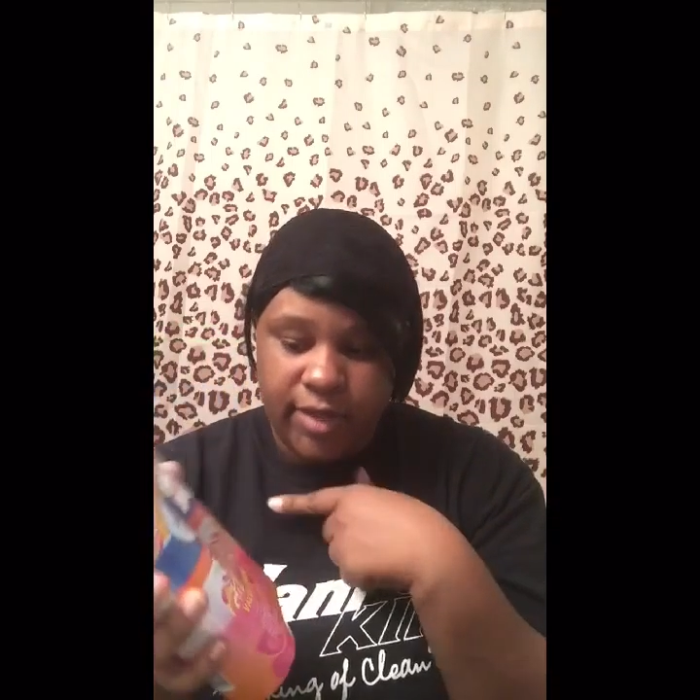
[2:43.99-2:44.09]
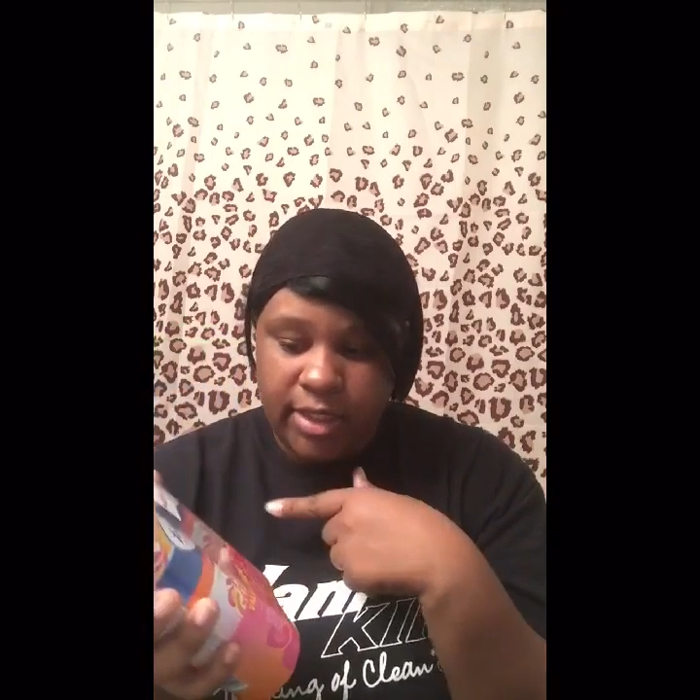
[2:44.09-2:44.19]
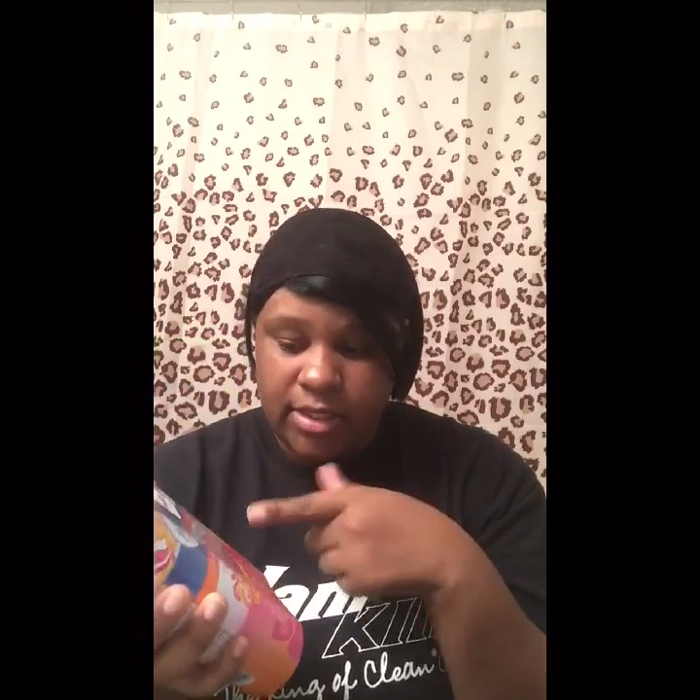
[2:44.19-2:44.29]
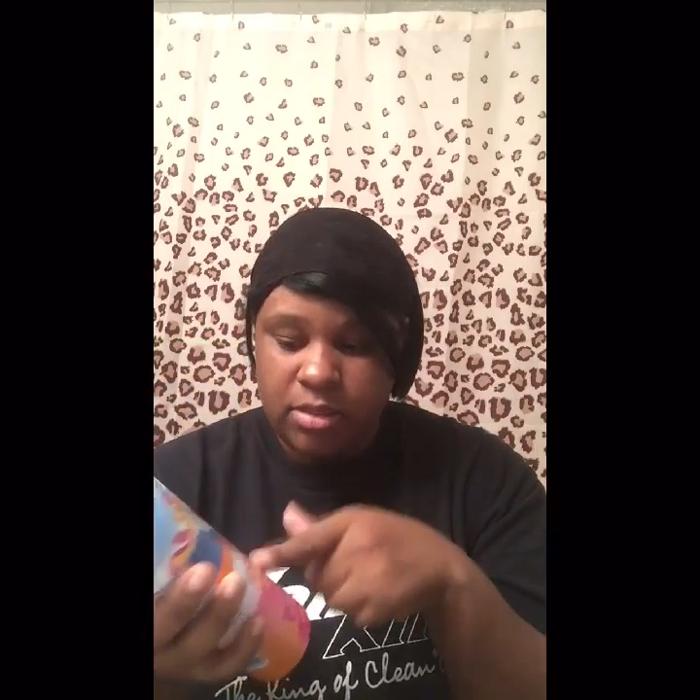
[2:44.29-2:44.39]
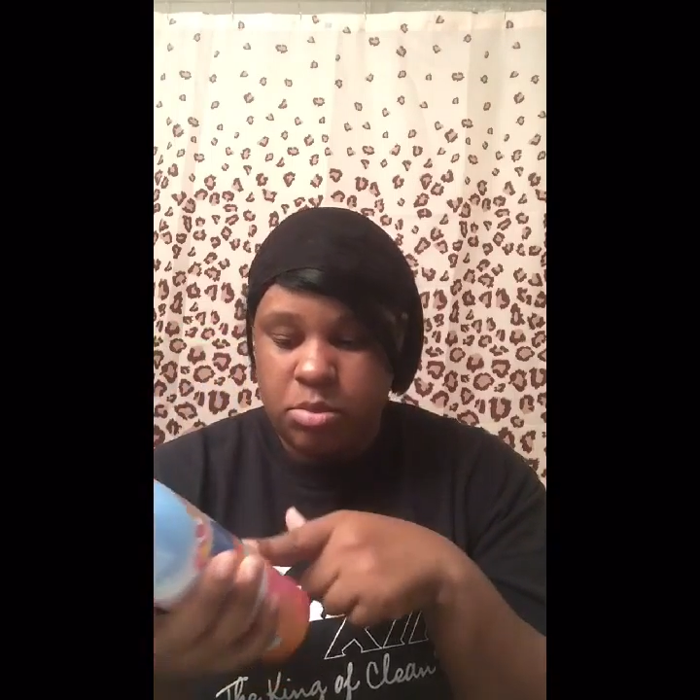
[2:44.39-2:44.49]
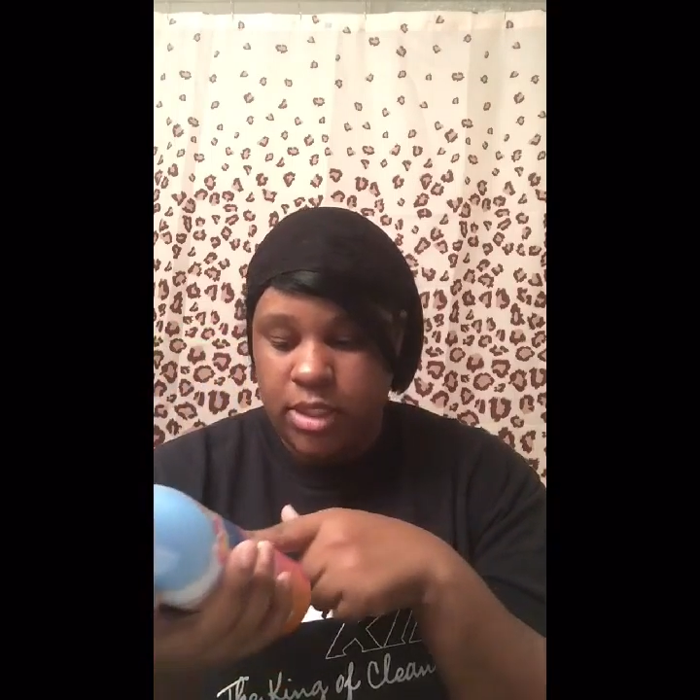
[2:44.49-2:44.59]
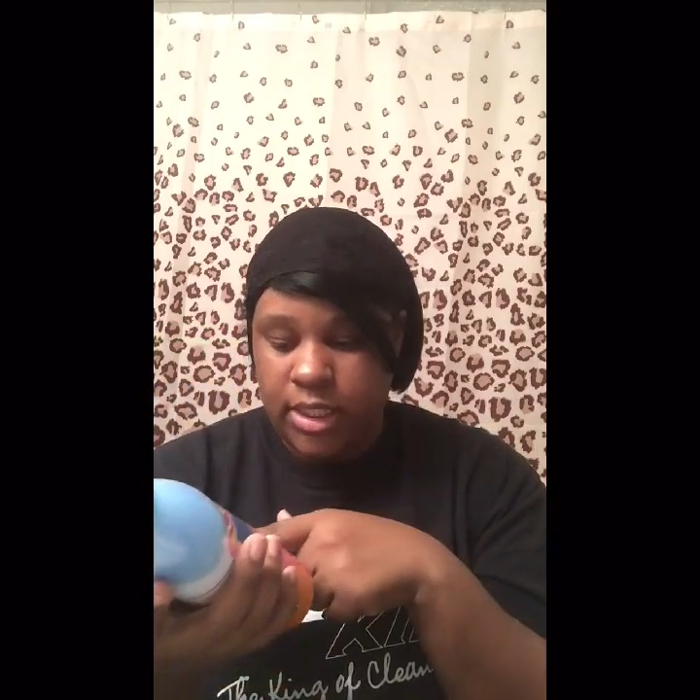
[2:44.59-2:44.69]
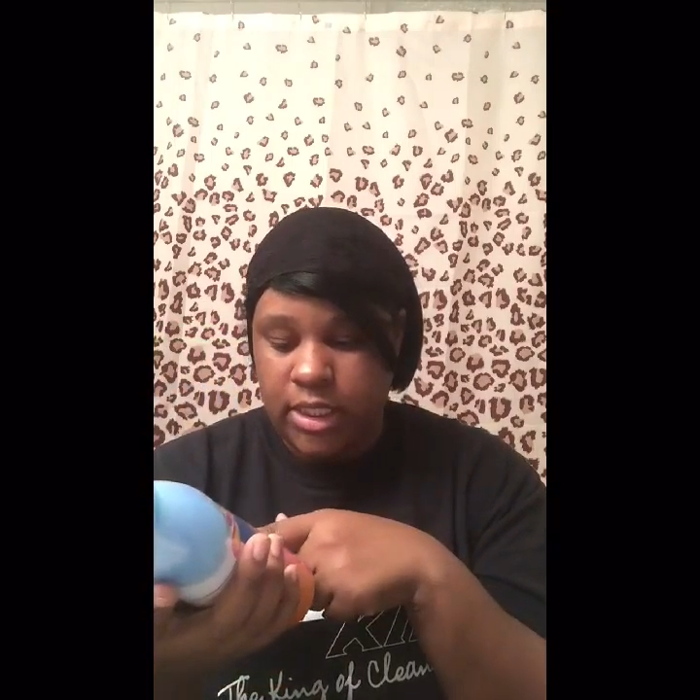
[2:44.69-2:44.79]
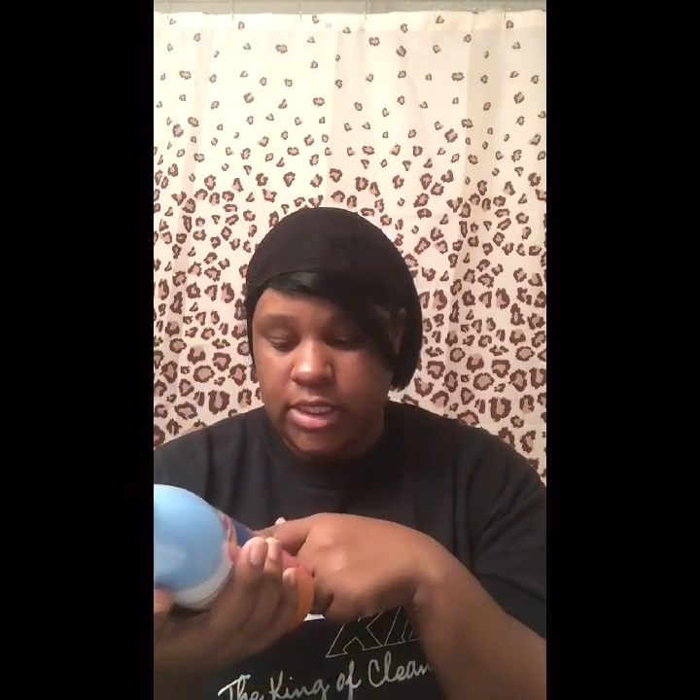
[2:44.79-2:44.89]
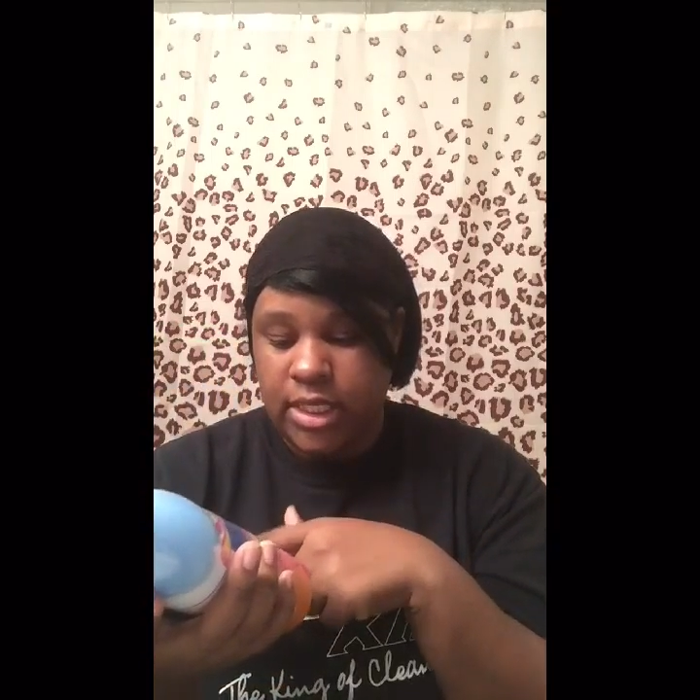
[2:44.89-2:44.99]
FX
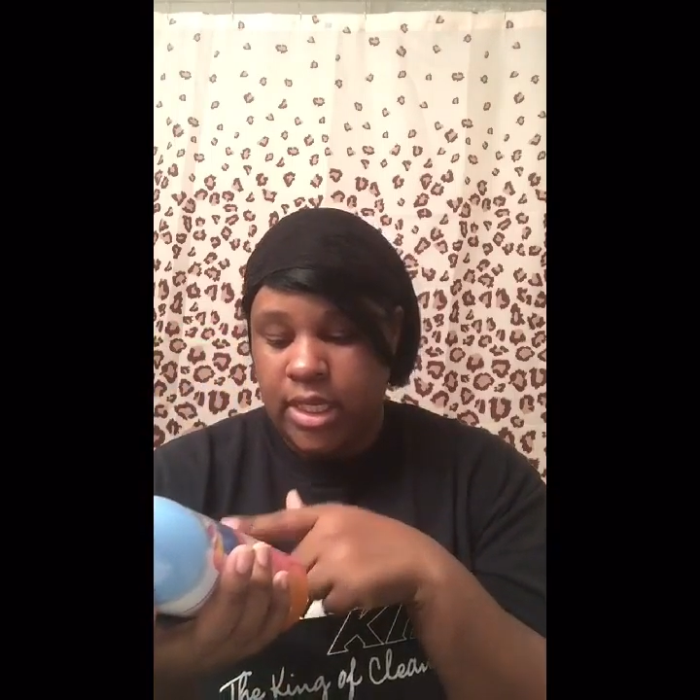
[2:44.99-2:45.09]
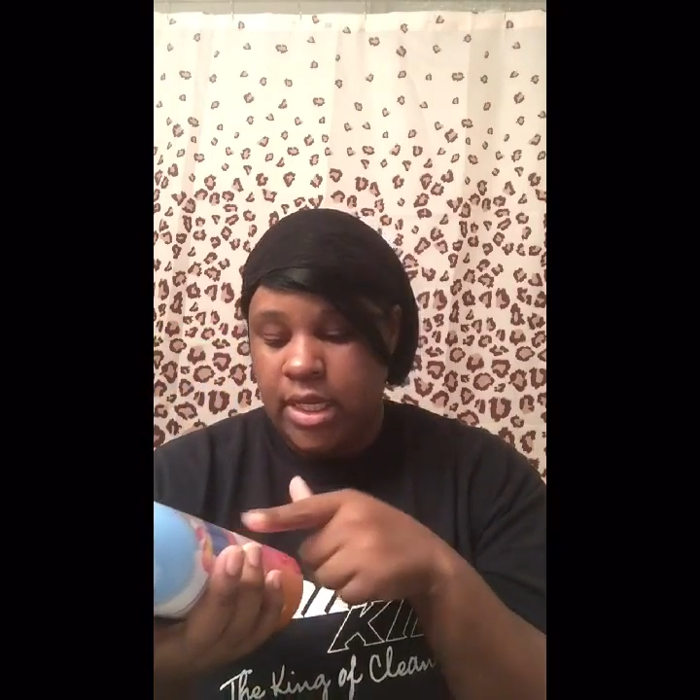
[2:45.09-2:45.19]
sprays.